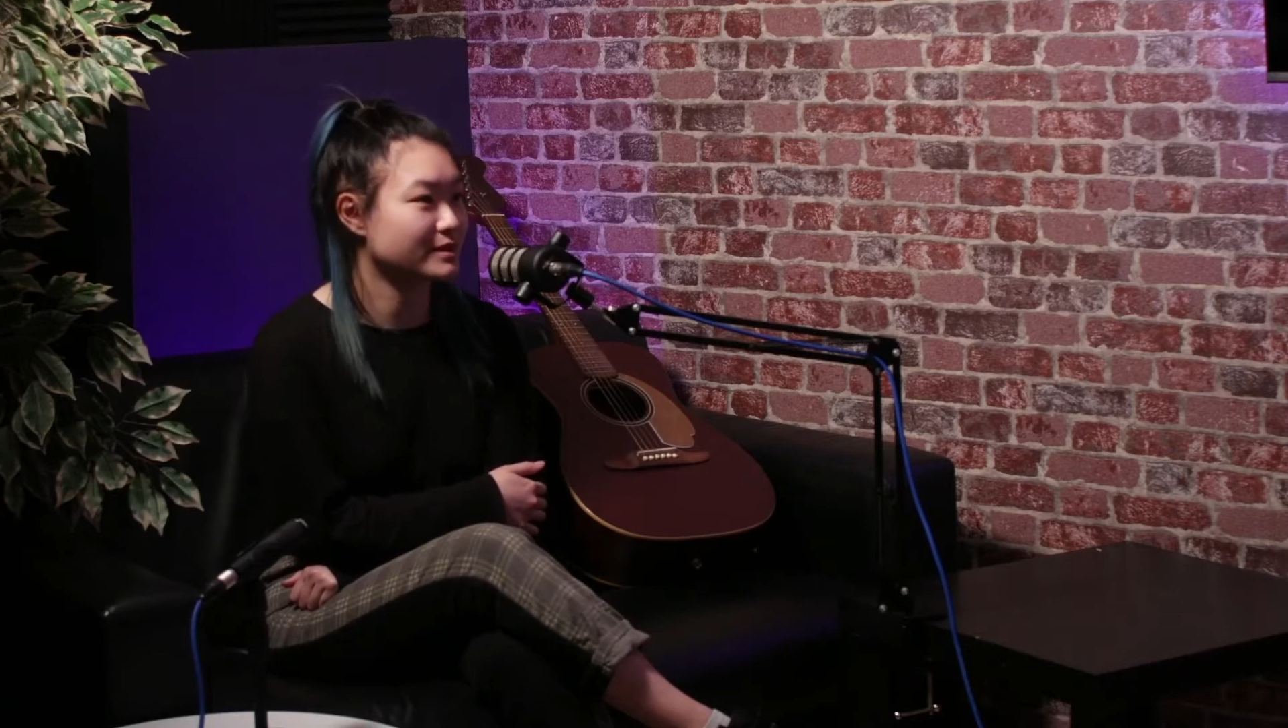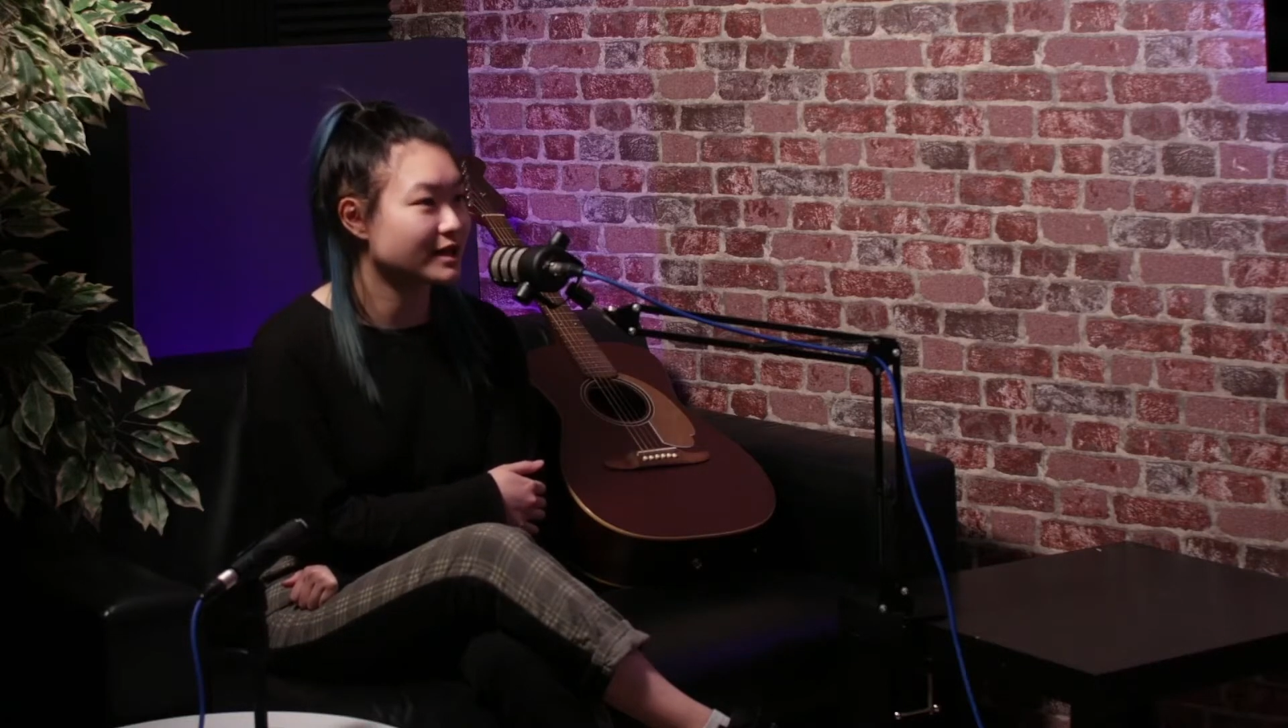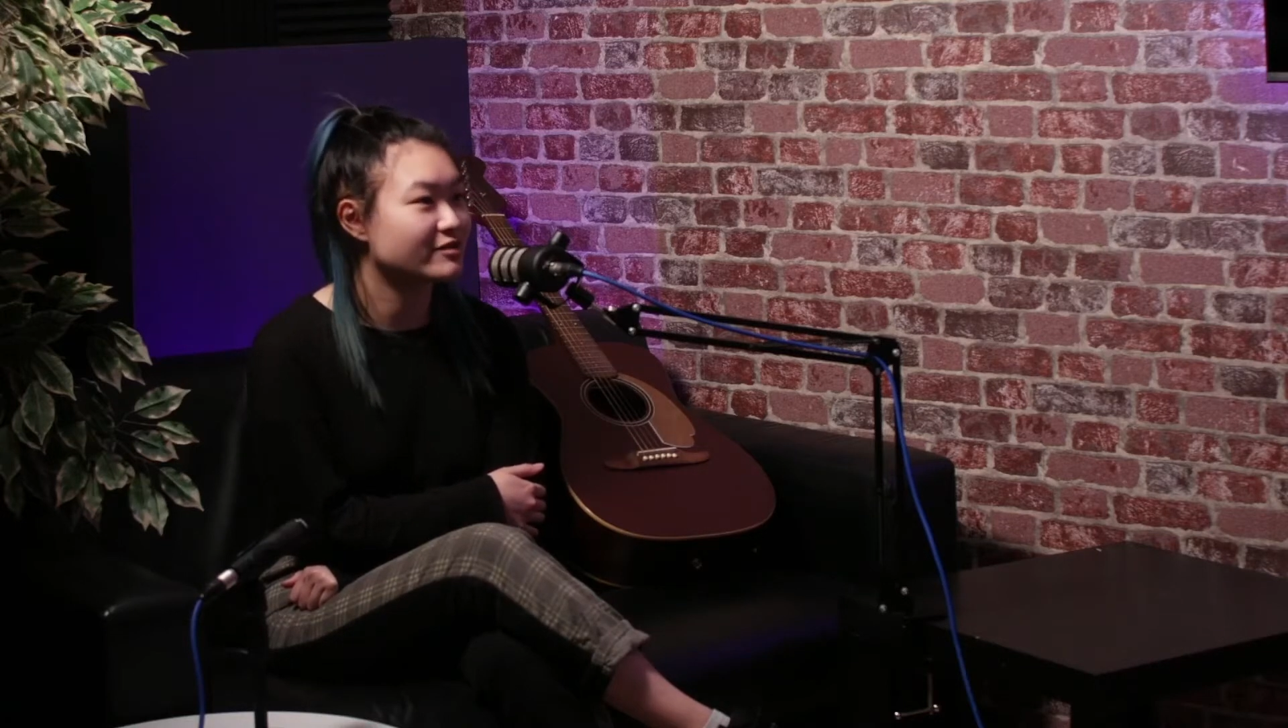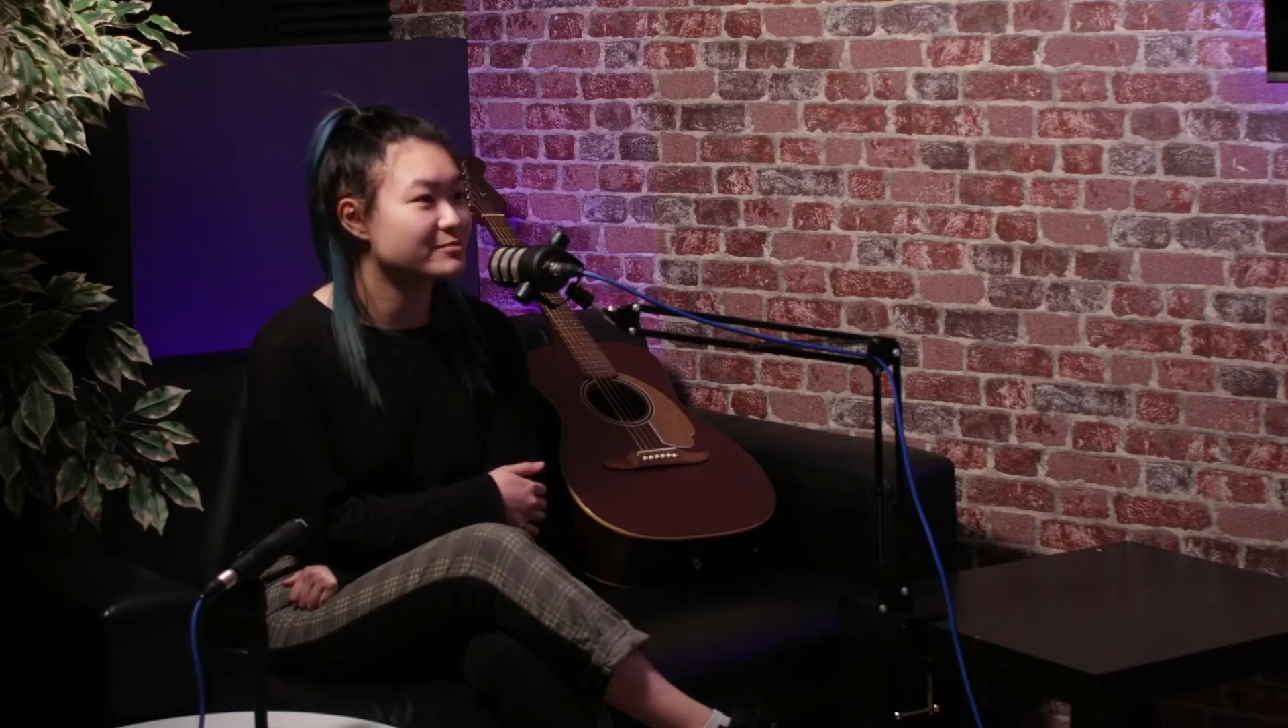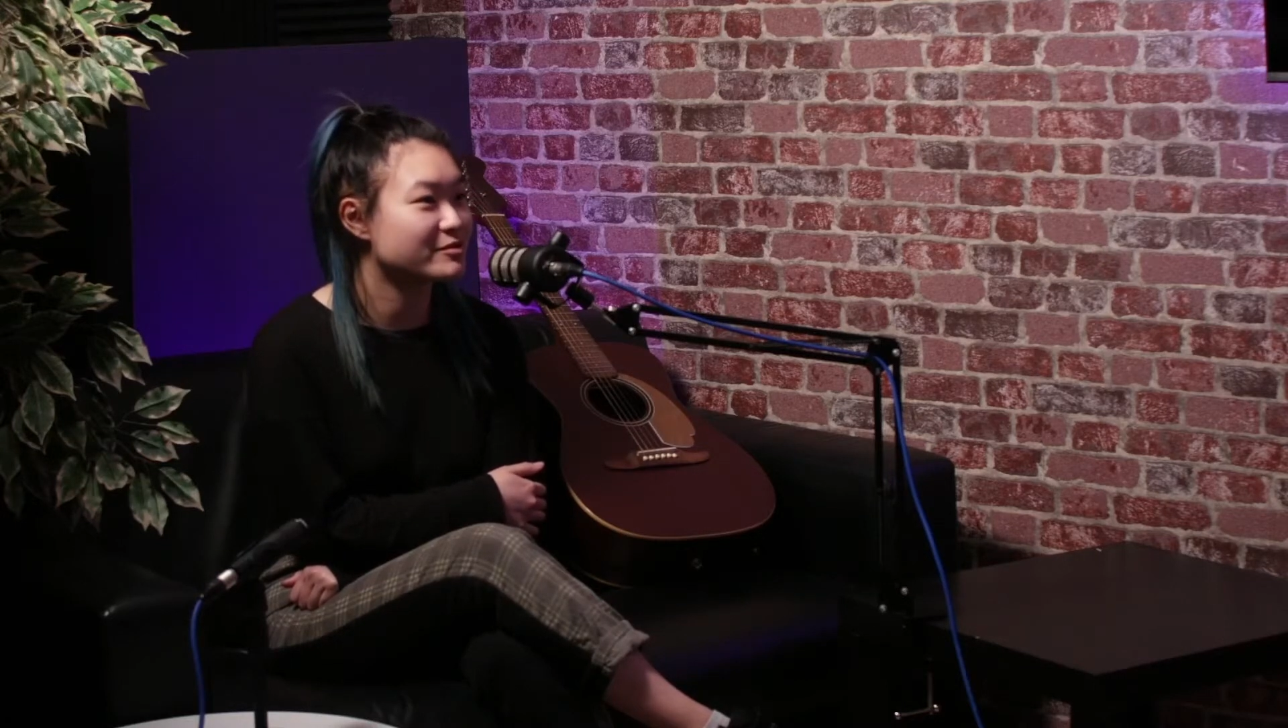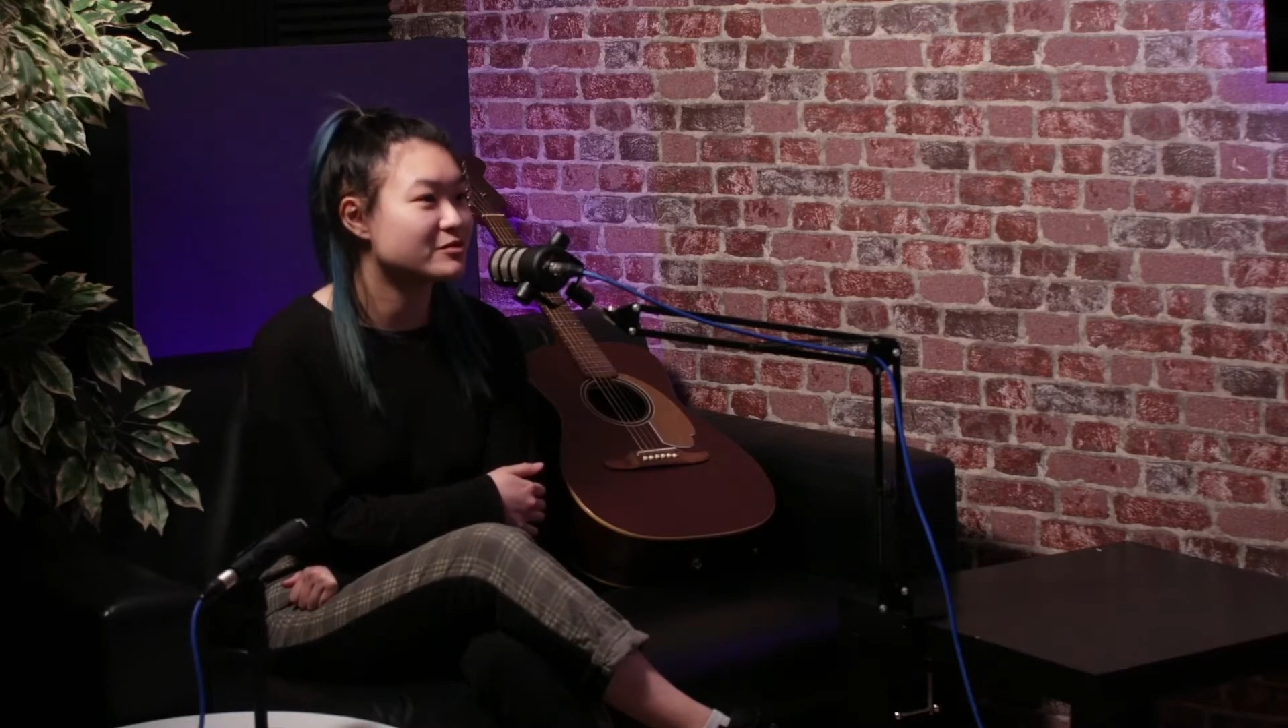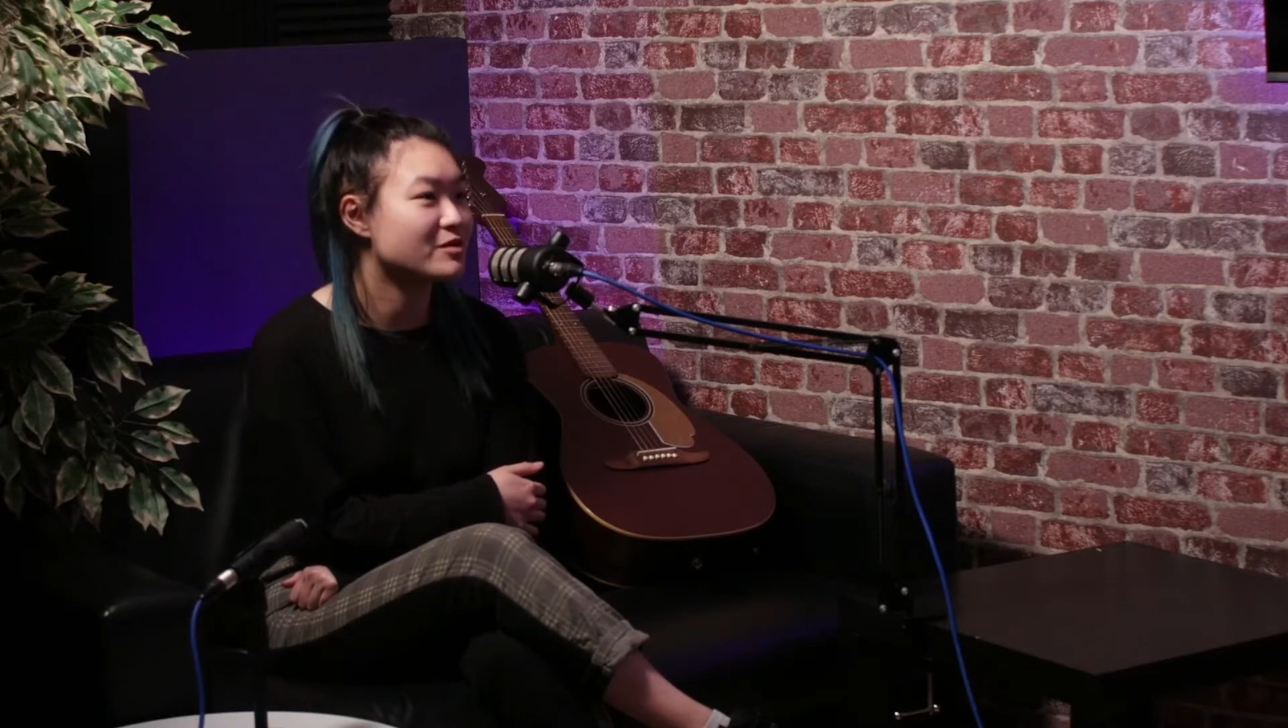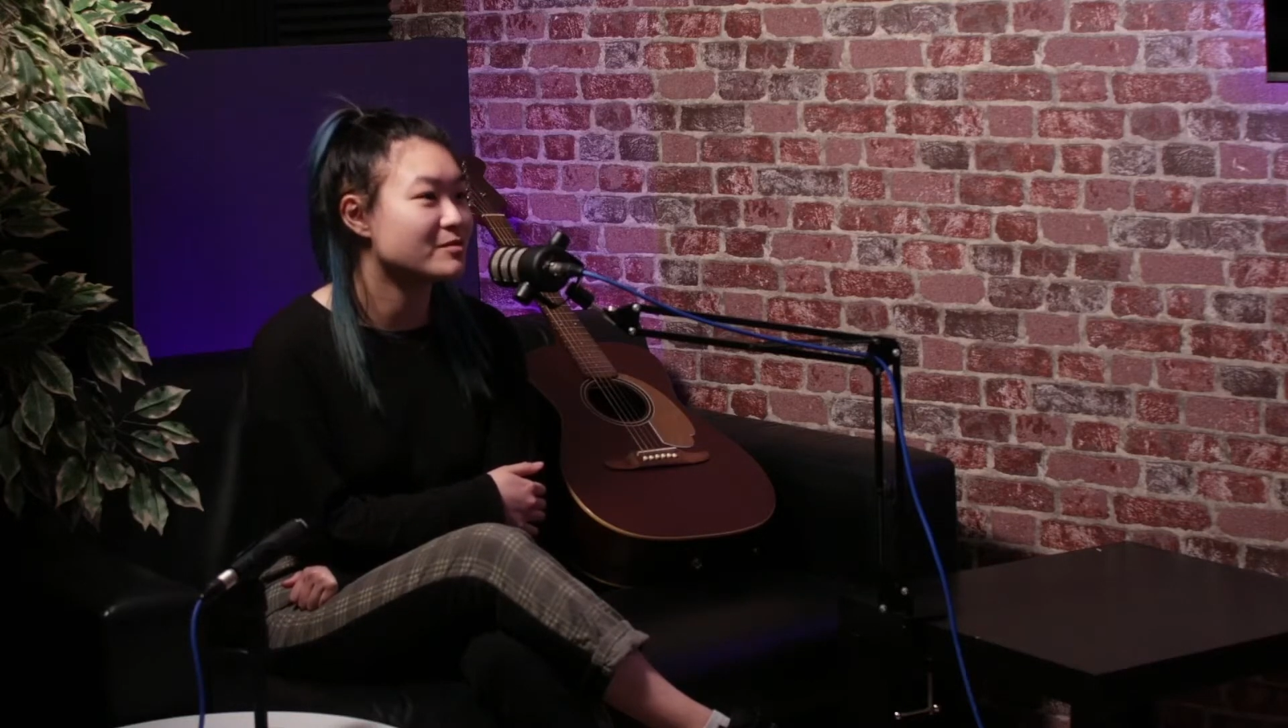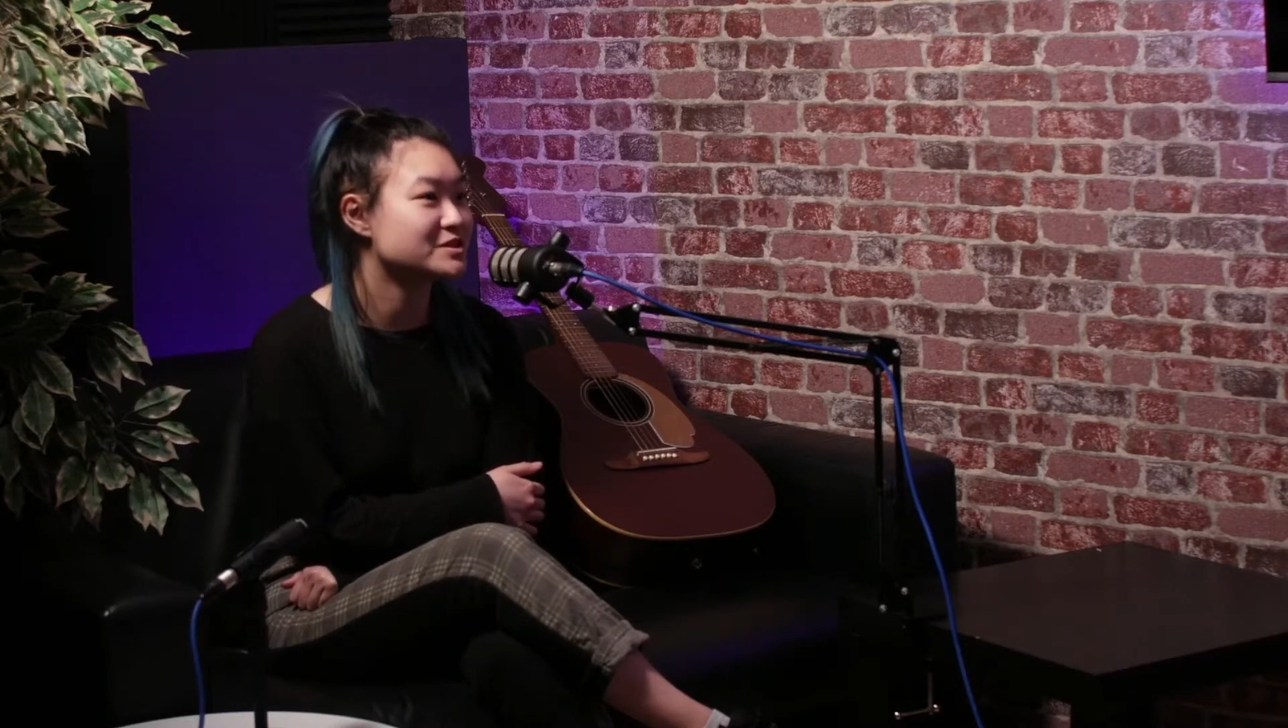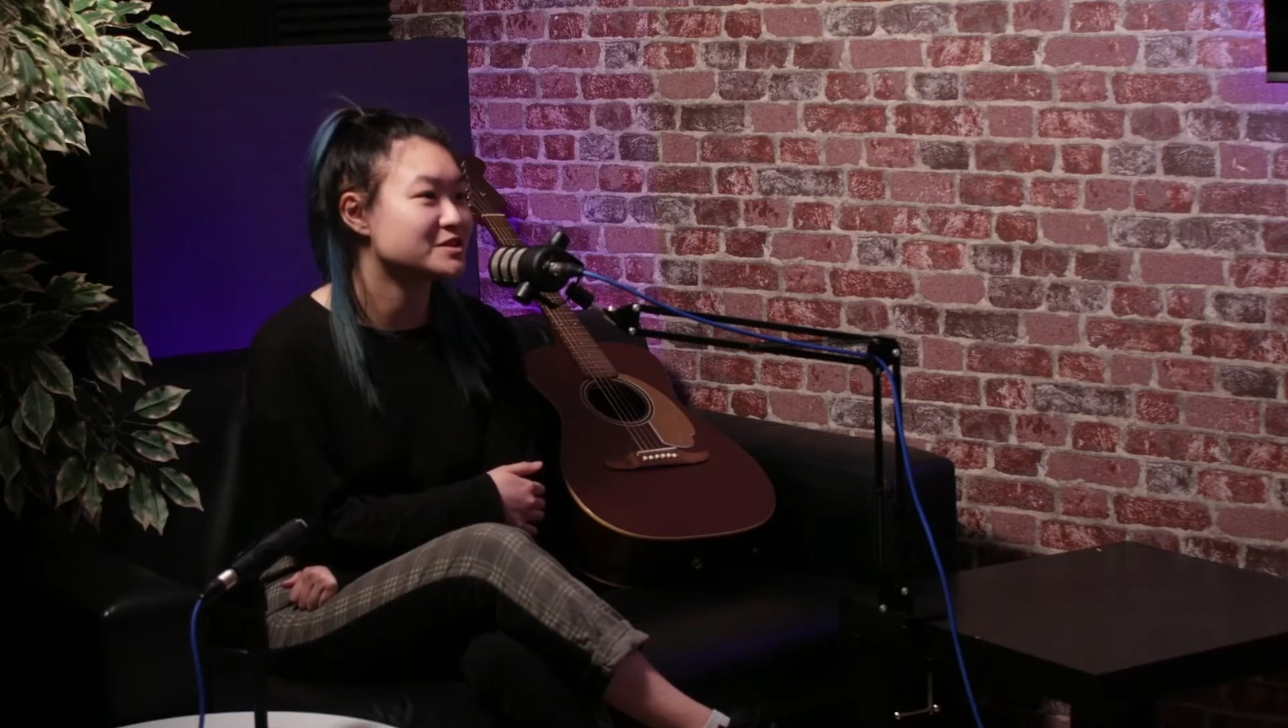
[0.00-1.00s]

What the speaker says: live performance,